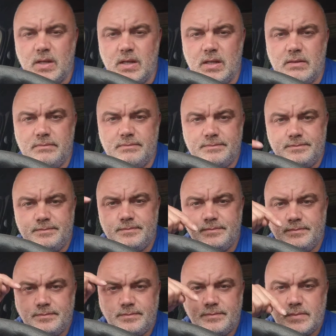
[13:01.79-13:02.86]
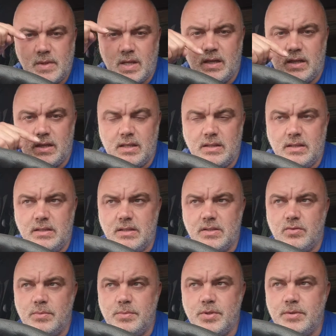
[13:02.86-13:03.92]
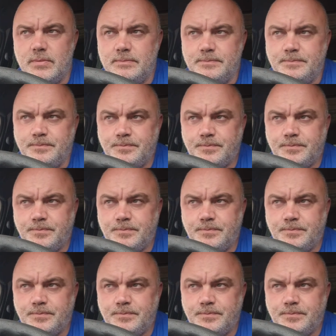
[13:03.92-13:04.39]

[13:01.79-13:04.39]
Again, link in the description.